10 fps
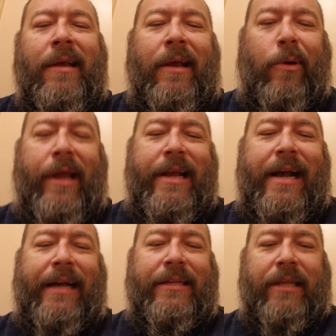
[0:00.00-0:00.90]
Okay,
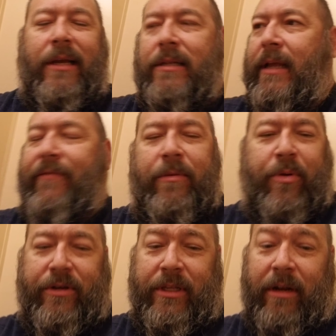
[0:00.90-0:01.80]
guys, evening
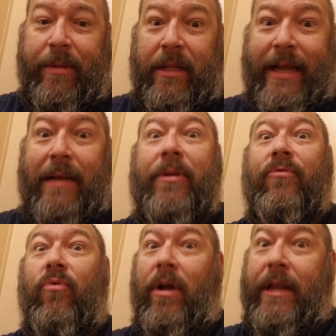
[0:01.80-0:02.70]
prayer's a little bit late. I've
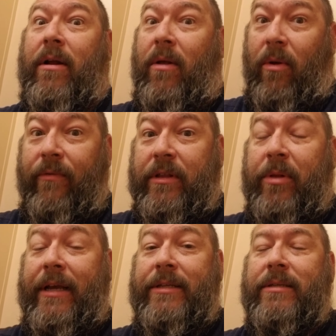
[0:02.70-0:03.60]
been running all over the
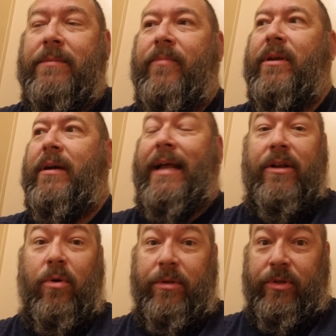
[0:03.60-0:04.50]
place. I had to
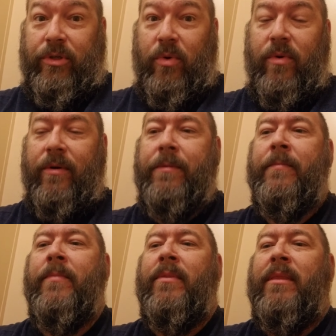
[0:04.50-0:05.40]
go to the store.
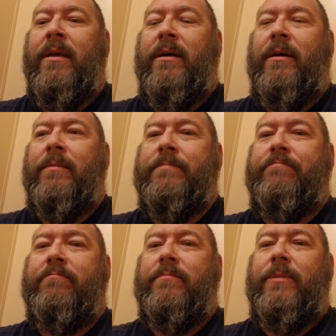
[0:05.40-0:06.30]

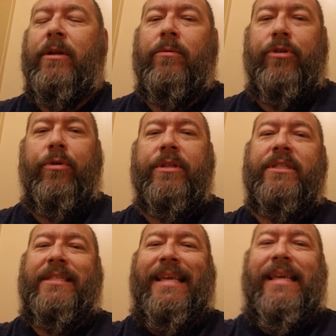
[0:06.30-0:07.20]
Um, you know, you can
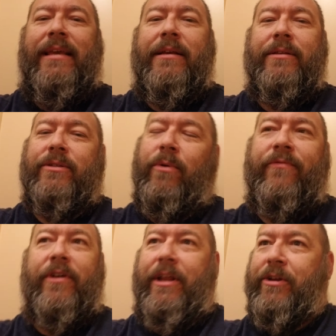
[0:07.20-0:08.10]
see, it's so
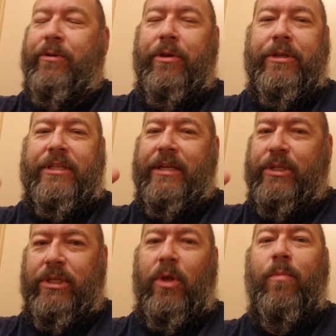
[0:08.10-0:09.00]
funny too, you can see a
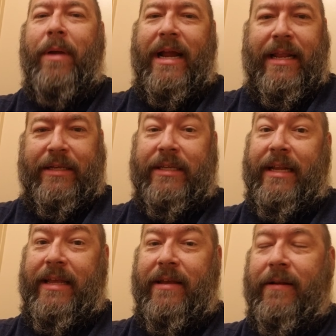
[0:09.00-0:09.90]
slow panic
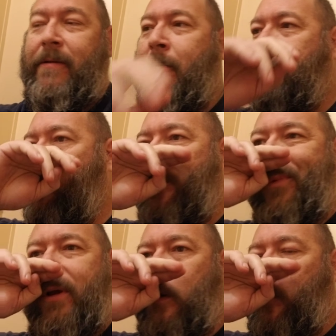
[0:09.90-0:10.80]
setting in.
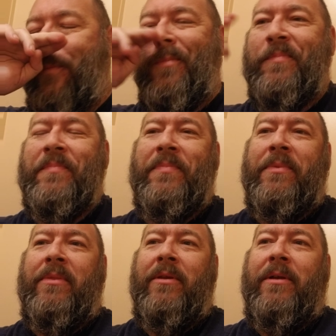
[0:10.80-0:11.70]
Um,
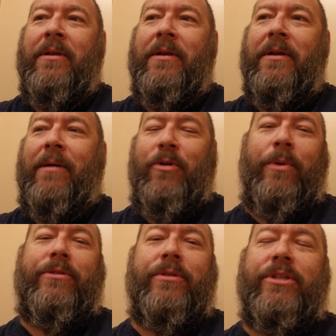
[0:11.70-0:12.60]
I'm
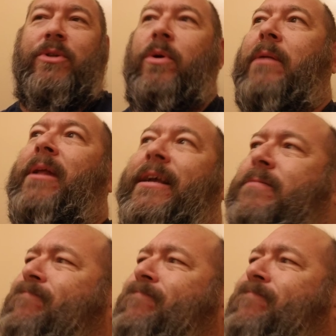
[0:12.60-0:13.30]
going through the store and I'm like,